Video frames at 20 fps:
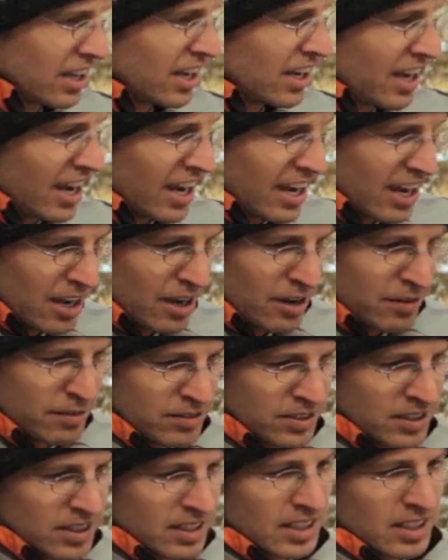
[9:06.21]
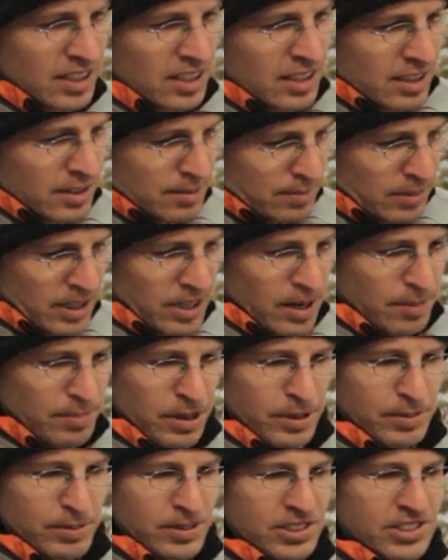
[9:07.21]
they have, might not
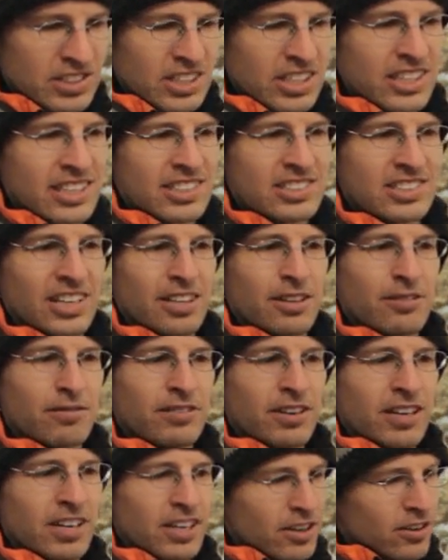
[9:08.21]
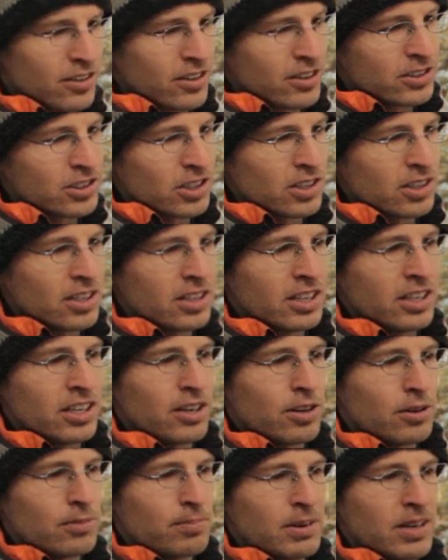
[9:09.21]
be able to see this on the video, there's a
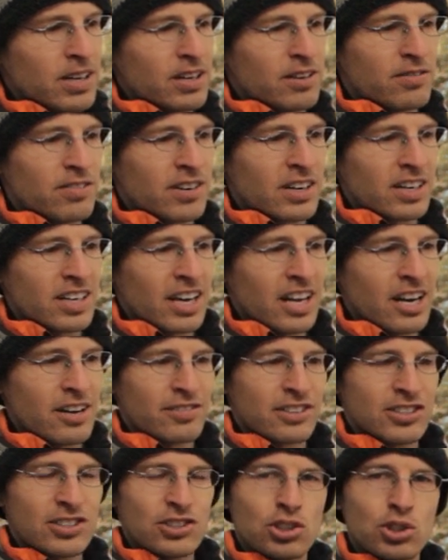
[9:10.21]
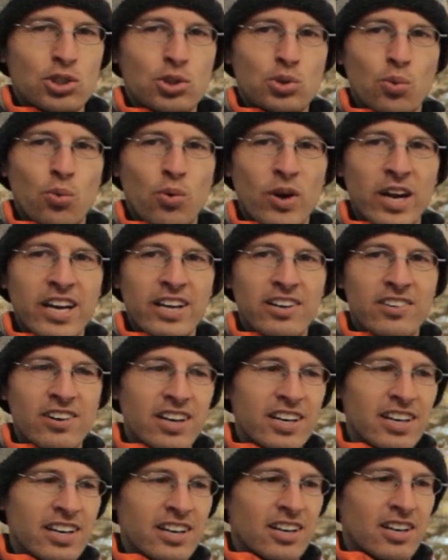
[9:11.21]
little bit of a kind of a suede
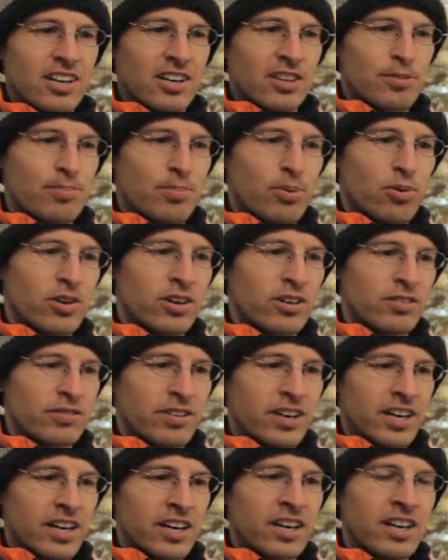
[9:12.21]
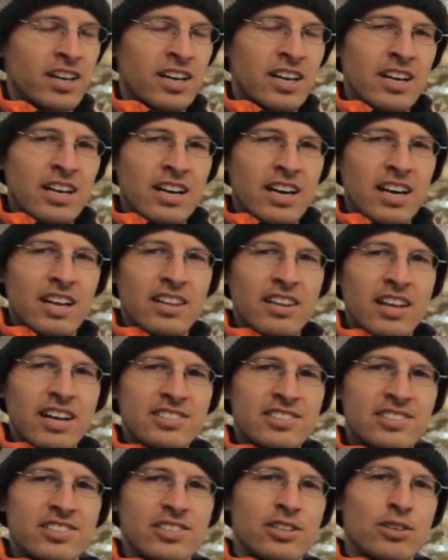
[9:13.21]
right here on the pointer finger, and
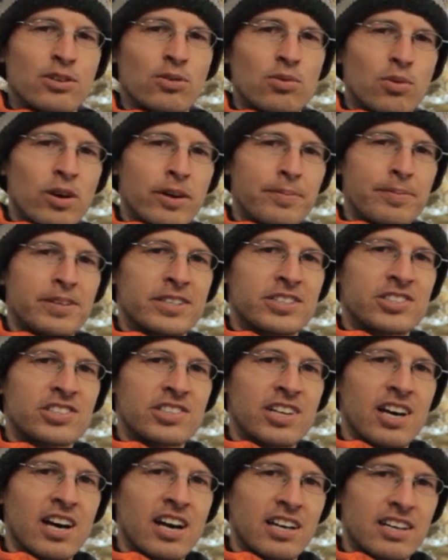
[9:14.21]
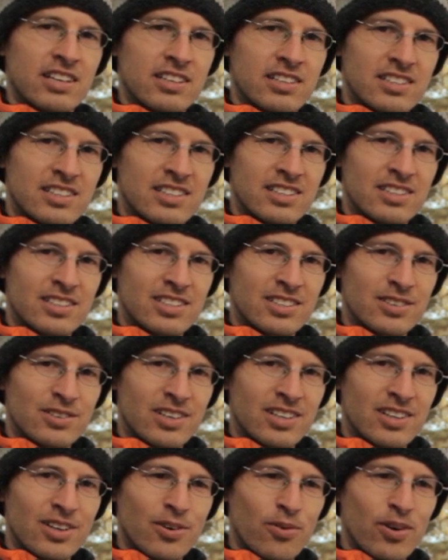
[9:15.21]
that's to wipe your snot in the
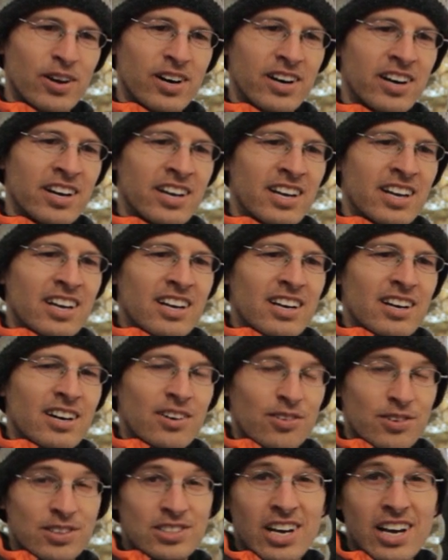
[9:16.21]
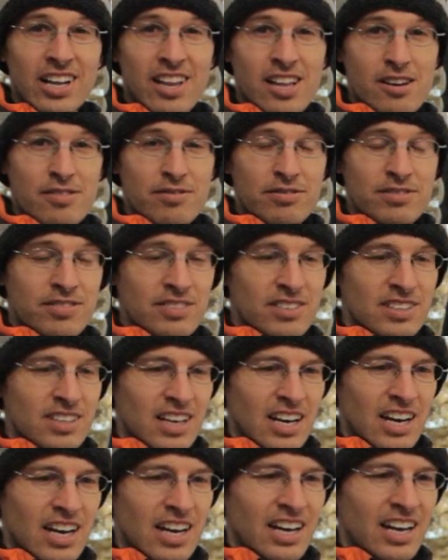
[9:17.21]
winter, which I love.
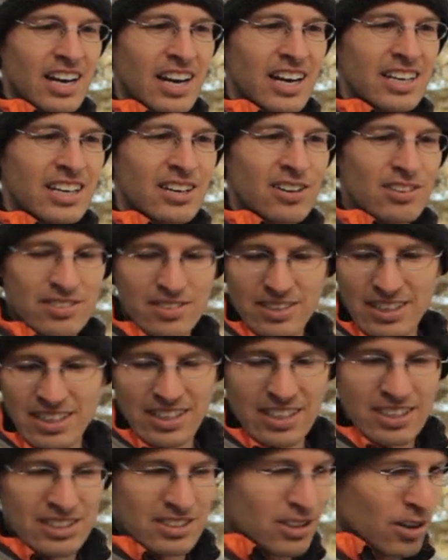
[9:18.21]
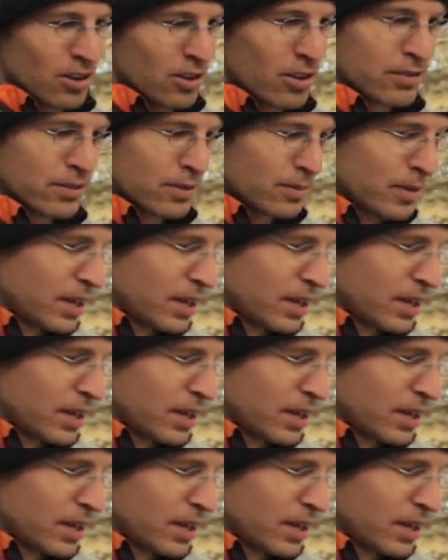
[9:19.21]
I get it's all over